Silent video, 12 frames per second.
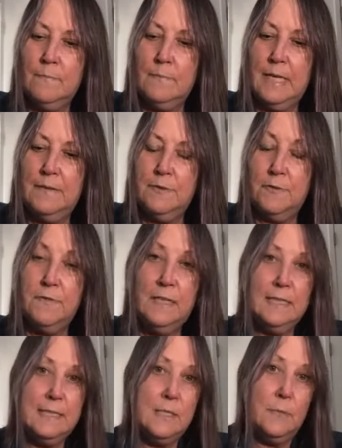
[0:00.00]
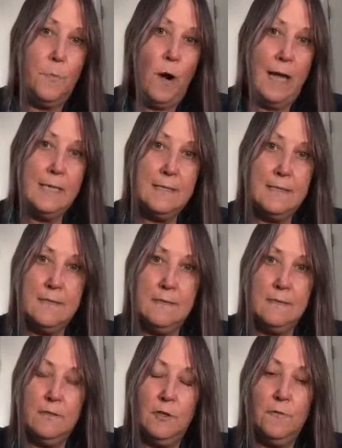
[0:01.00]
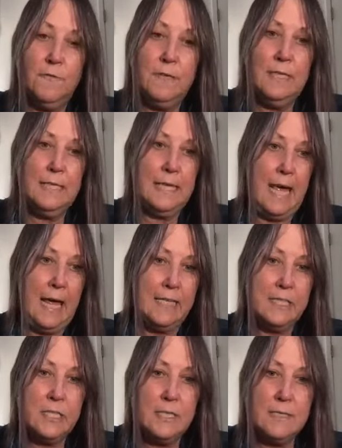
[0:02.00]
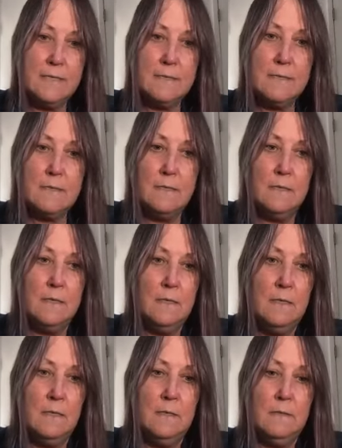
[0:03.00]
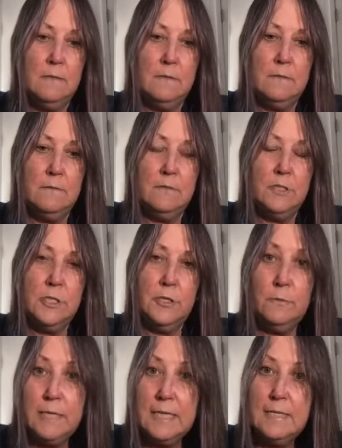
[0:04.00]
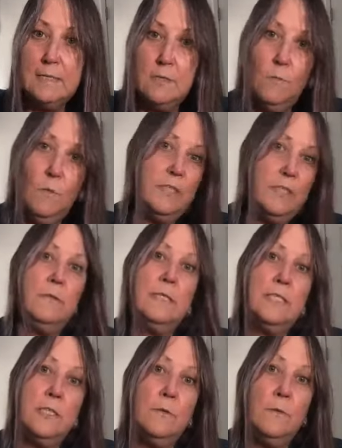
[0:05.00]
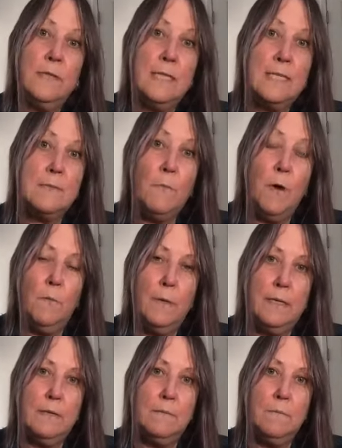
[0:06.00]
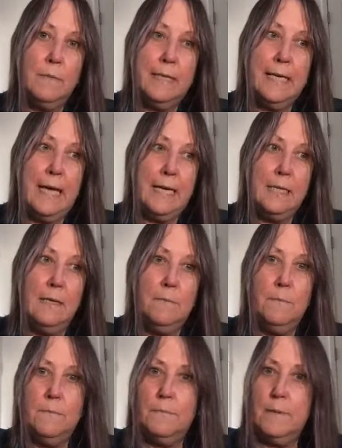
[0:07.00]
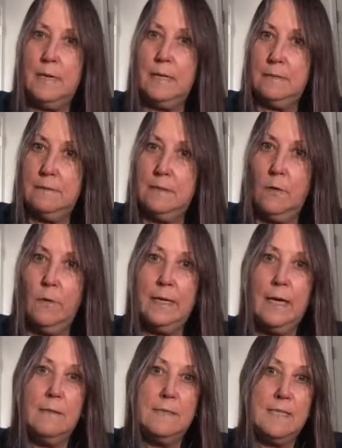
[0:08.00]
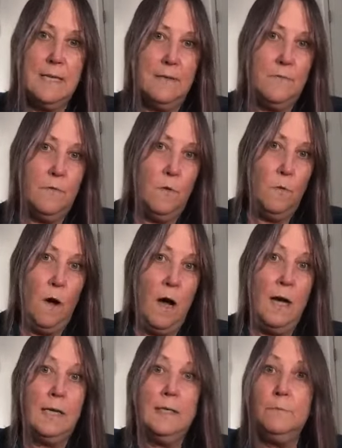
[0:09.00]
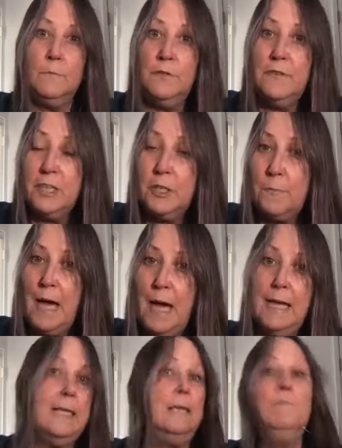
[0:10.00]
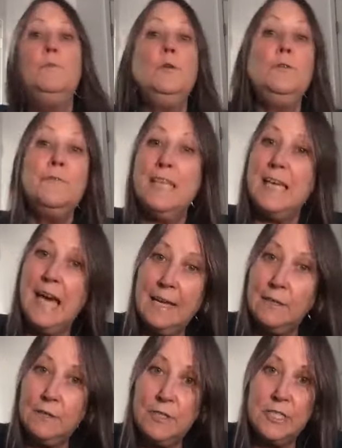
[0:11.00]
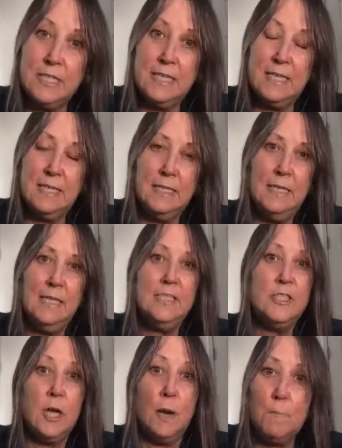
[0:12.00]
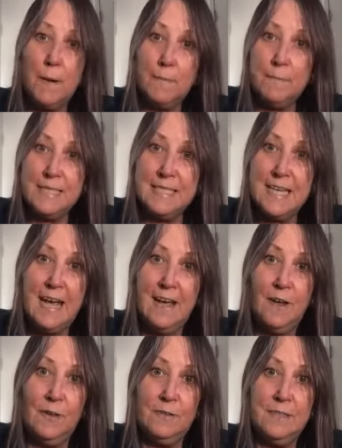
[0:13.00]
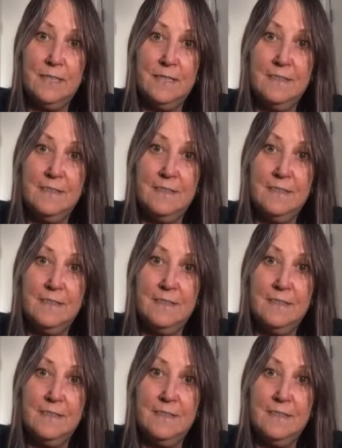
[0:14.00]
If you're feeling depressed, you're feeling anxious, tune in to what you can do in this moment. But getting up and going outside for a walk, moving your body, move the energy, jump up and down,